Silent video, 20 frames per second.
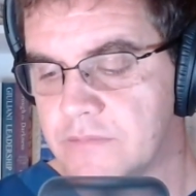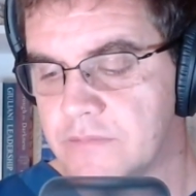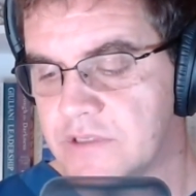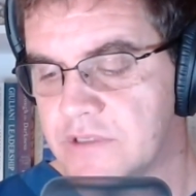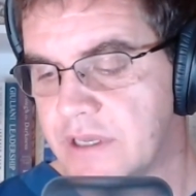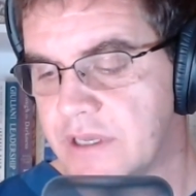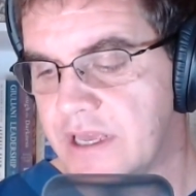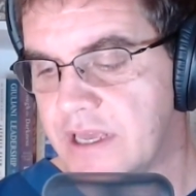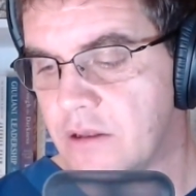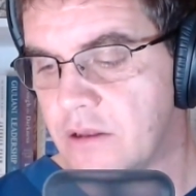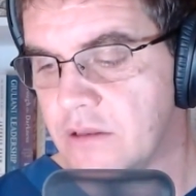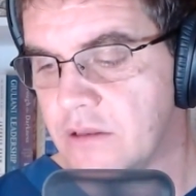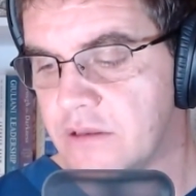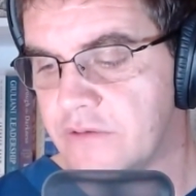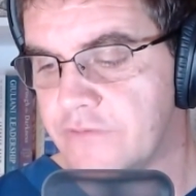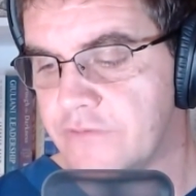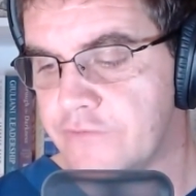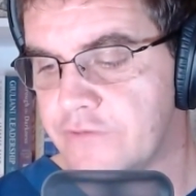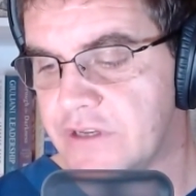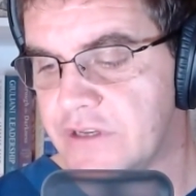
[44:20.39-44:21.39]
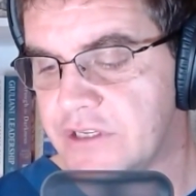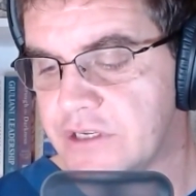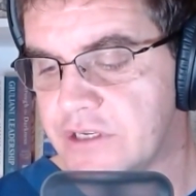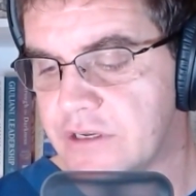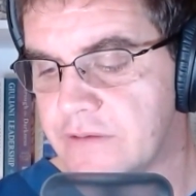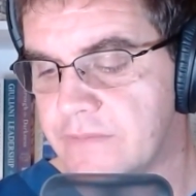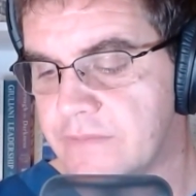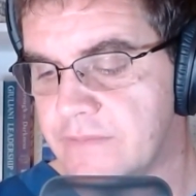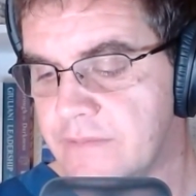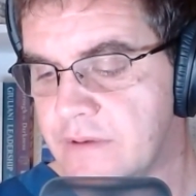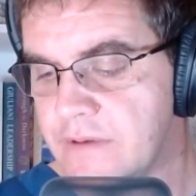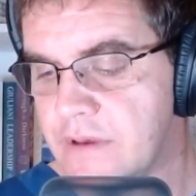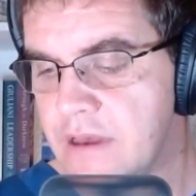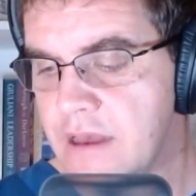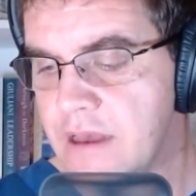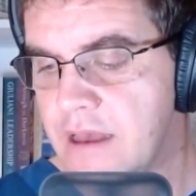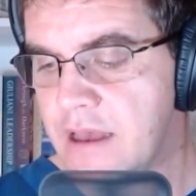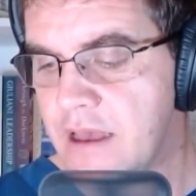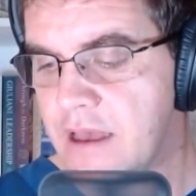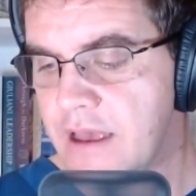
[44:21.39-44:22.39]
So get hold of Richard.
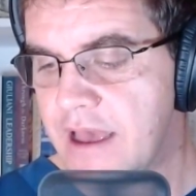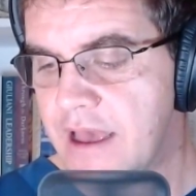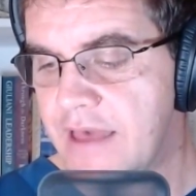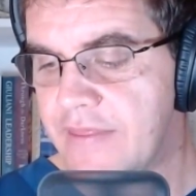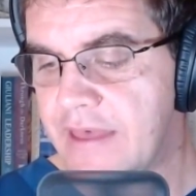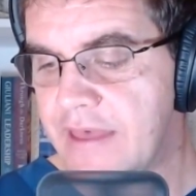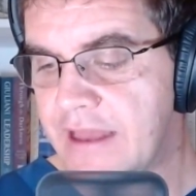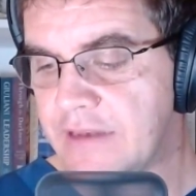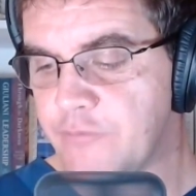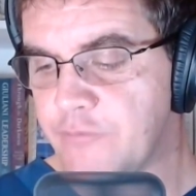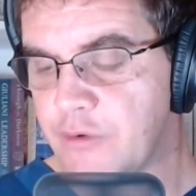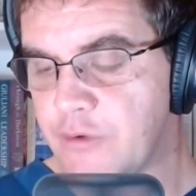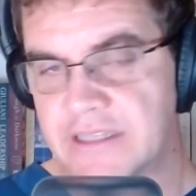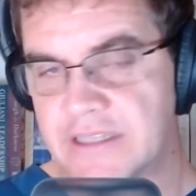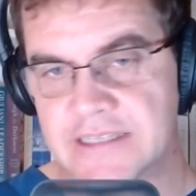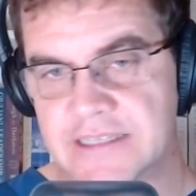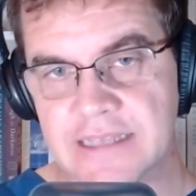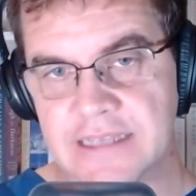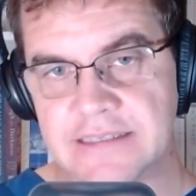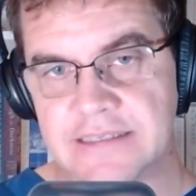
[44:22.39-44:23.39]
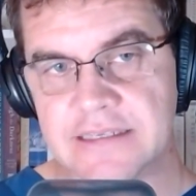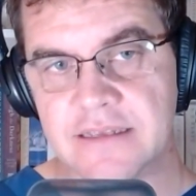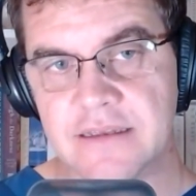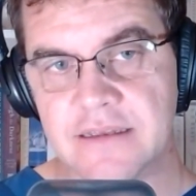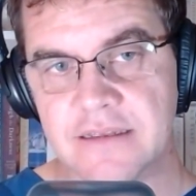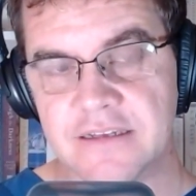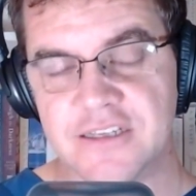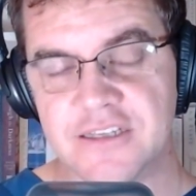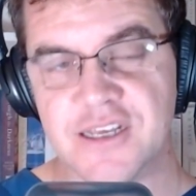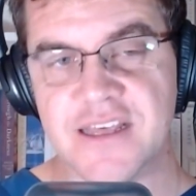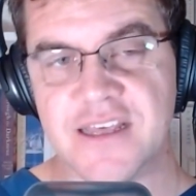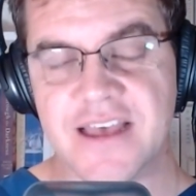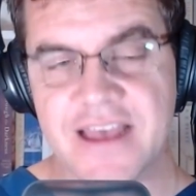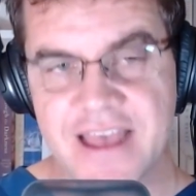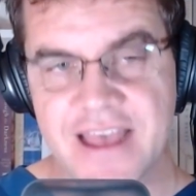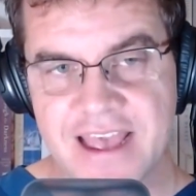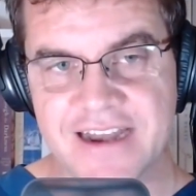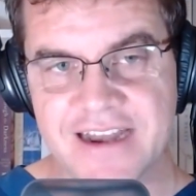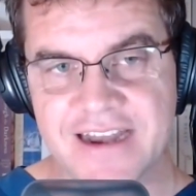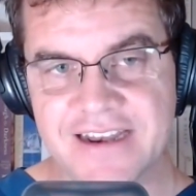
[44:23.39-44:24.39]
And that brings us to
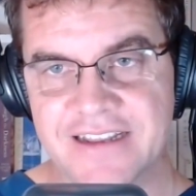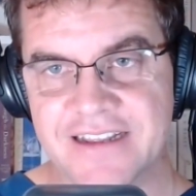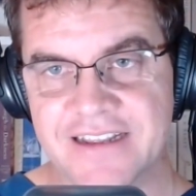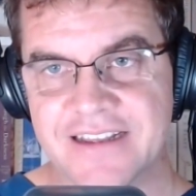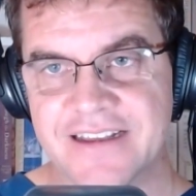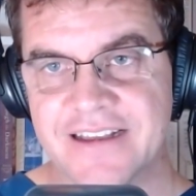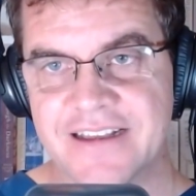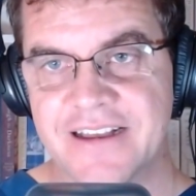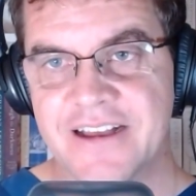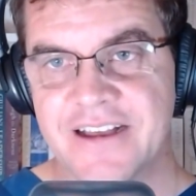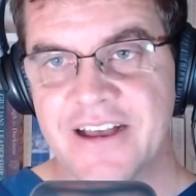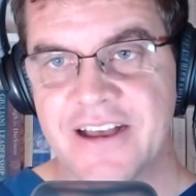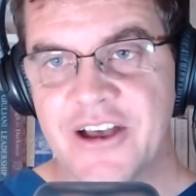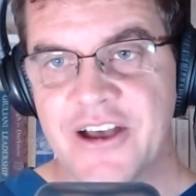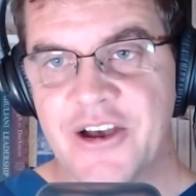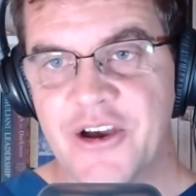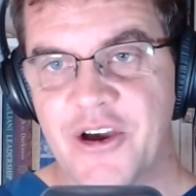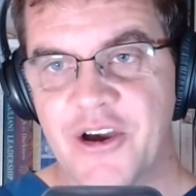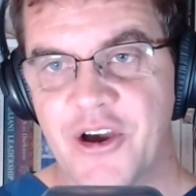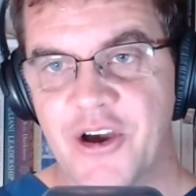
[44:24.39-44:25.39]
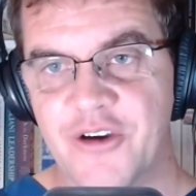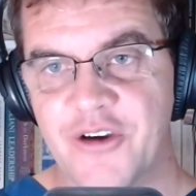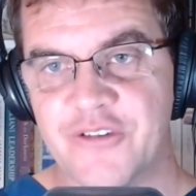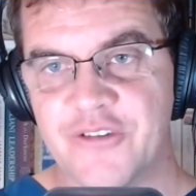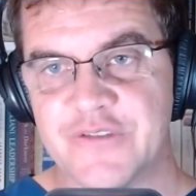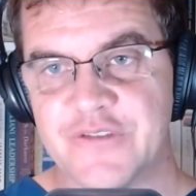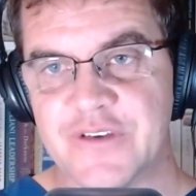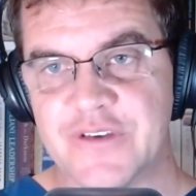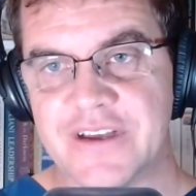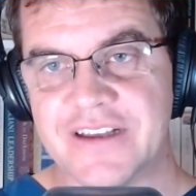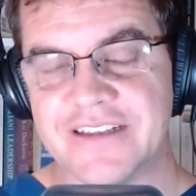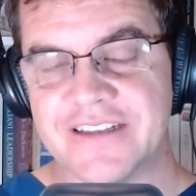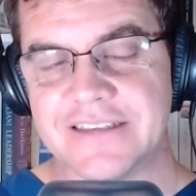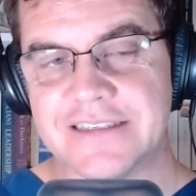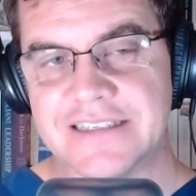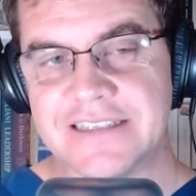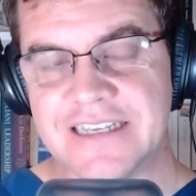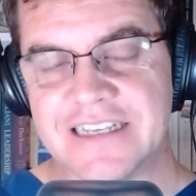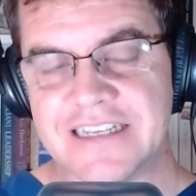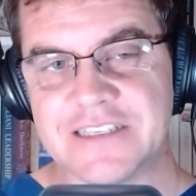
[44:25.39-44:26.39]
the end of
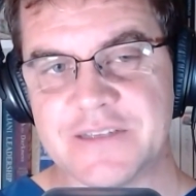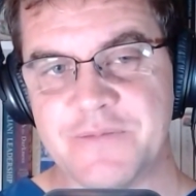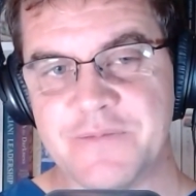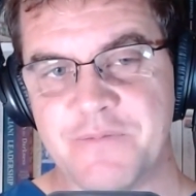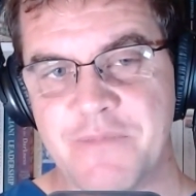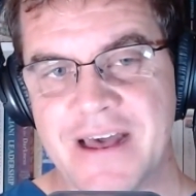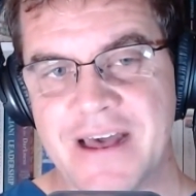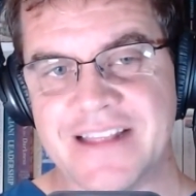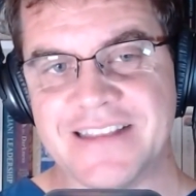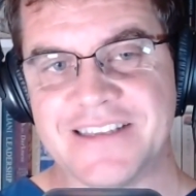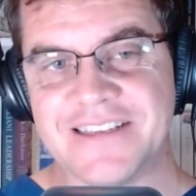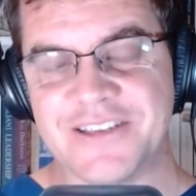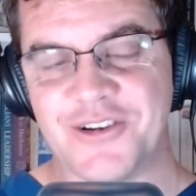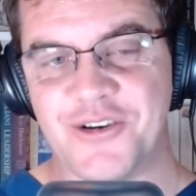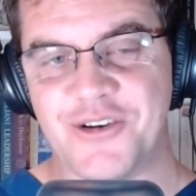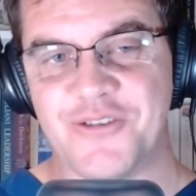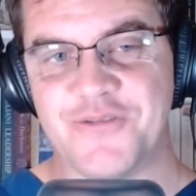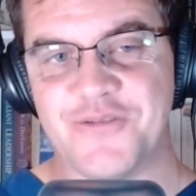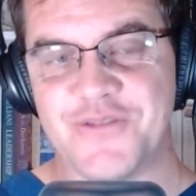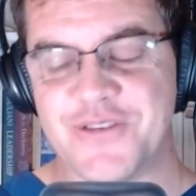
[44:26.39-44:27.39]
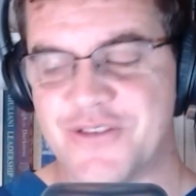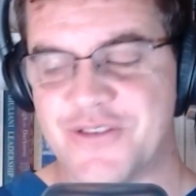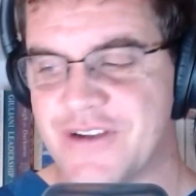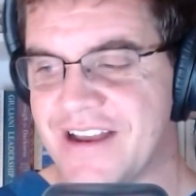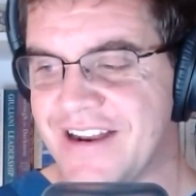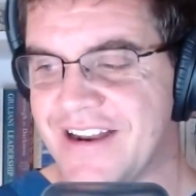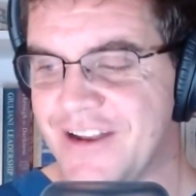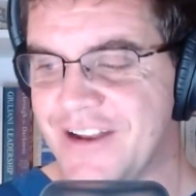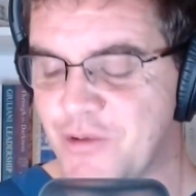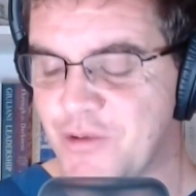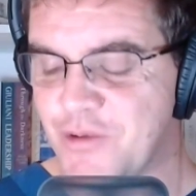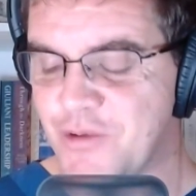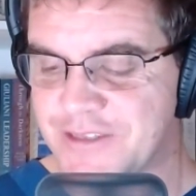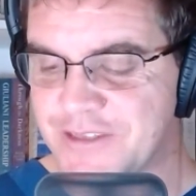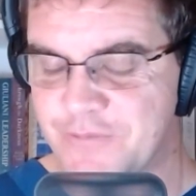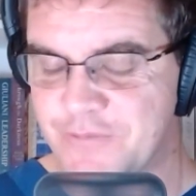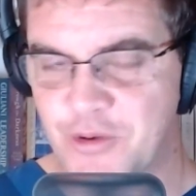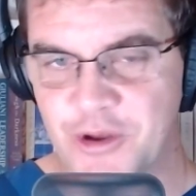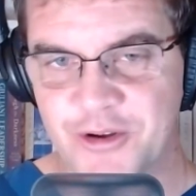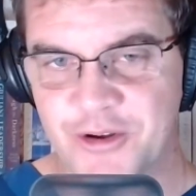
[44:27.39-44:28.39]
6 months of the
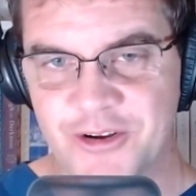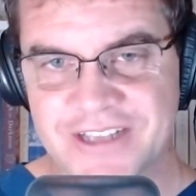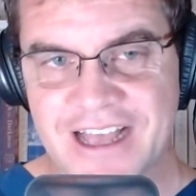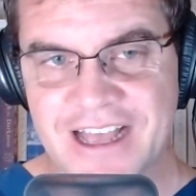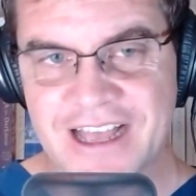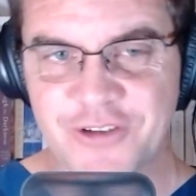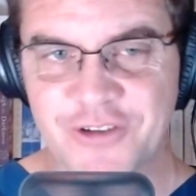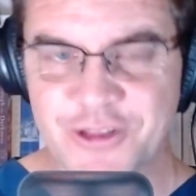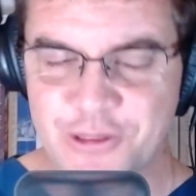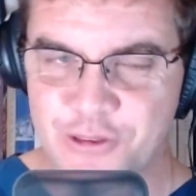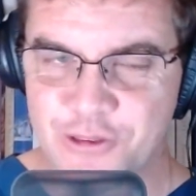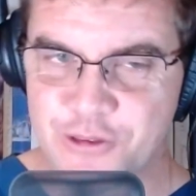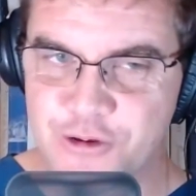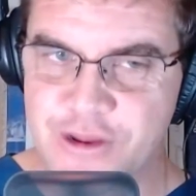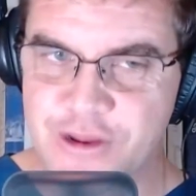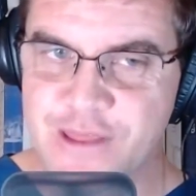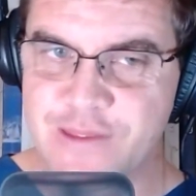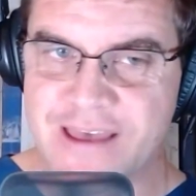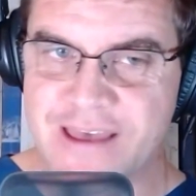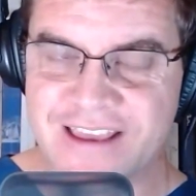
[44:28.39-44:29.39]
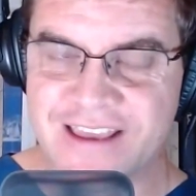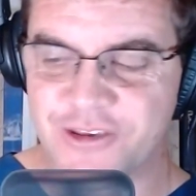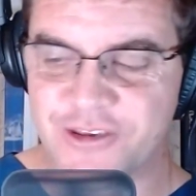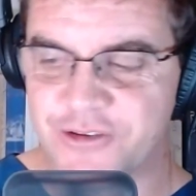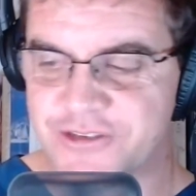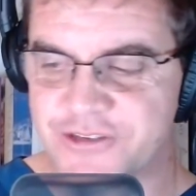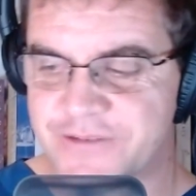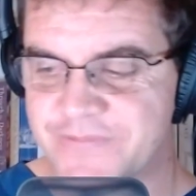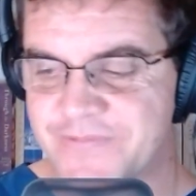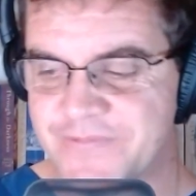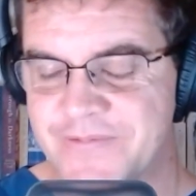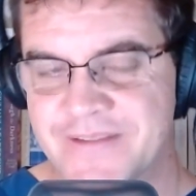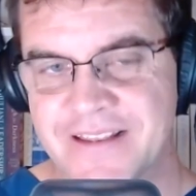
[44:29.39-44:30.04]
Rhinoplasty podcast. I've got 3 thank yous.